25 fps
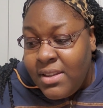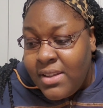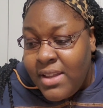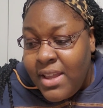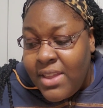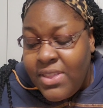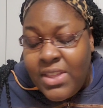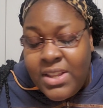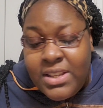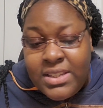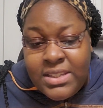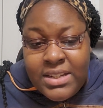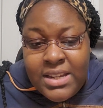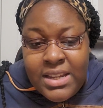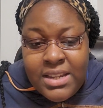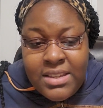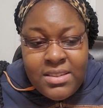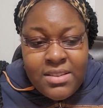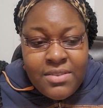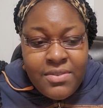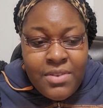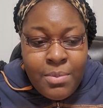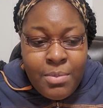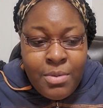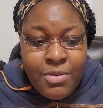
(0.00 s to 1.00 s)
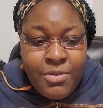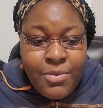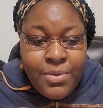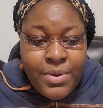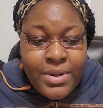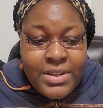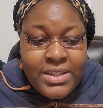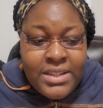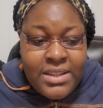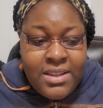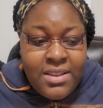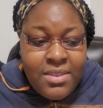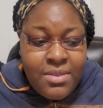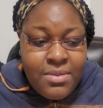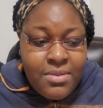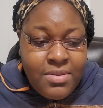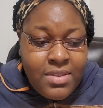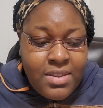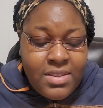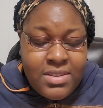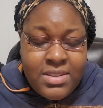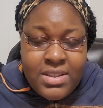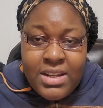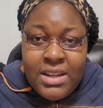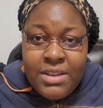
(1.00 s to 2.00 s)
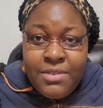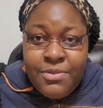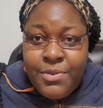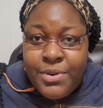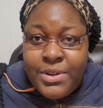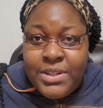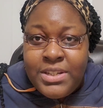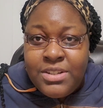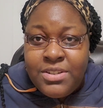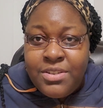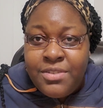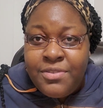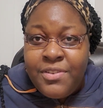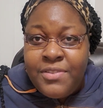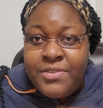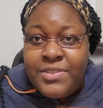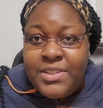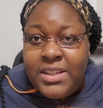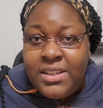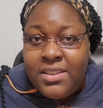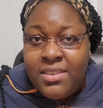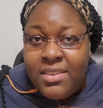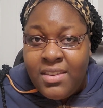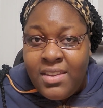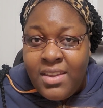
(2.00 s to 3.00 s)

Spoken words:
I think today is November 14th. Is today 14th or 15th?